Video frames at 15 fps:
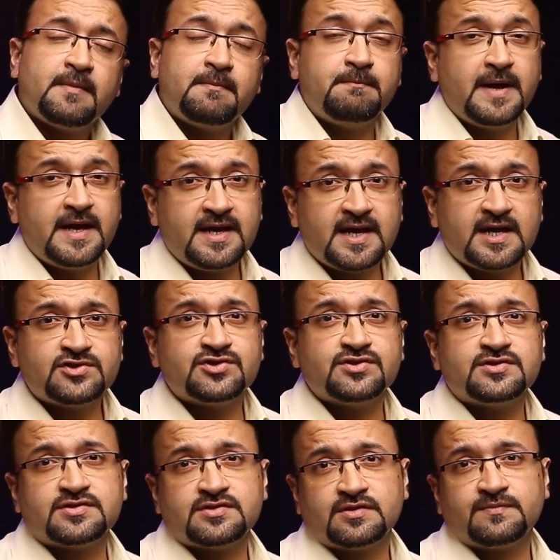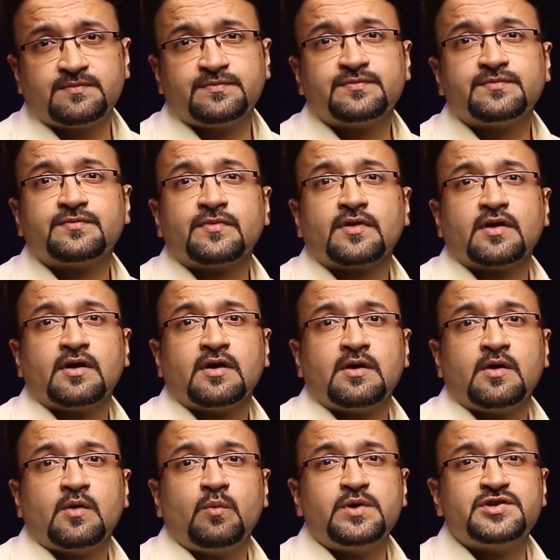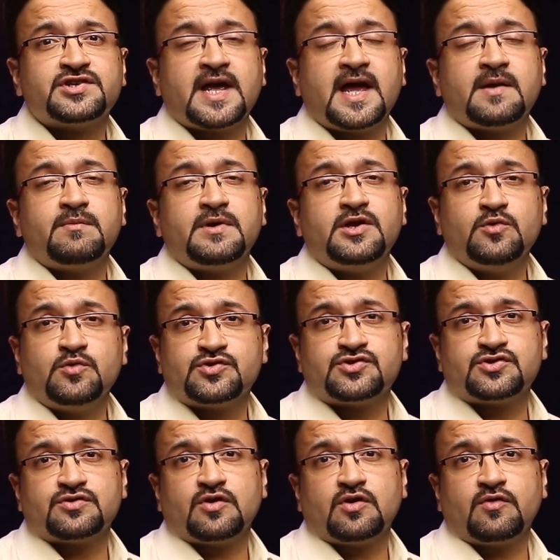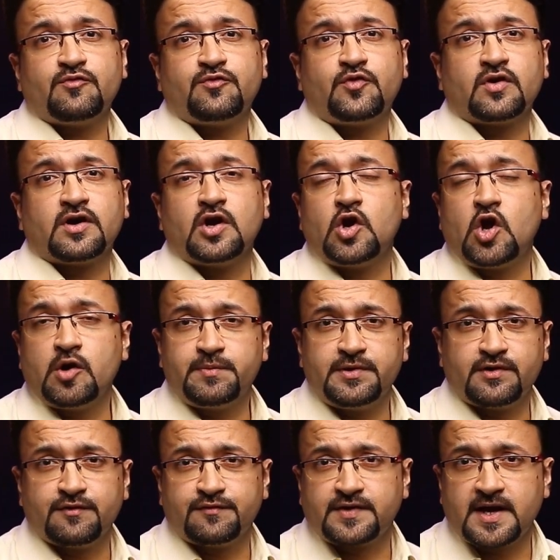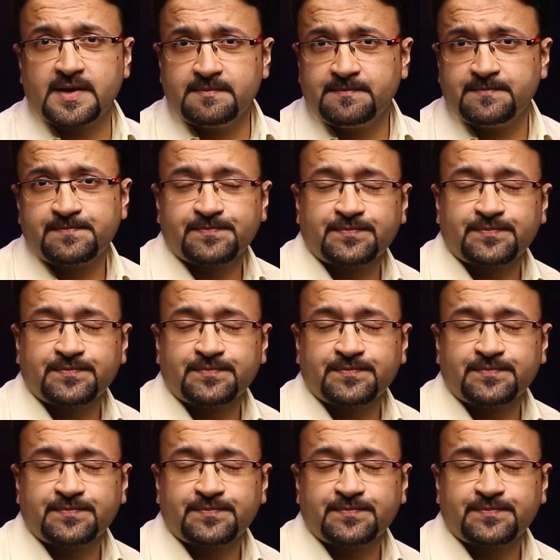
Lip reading: medications which can be used for a long period of time,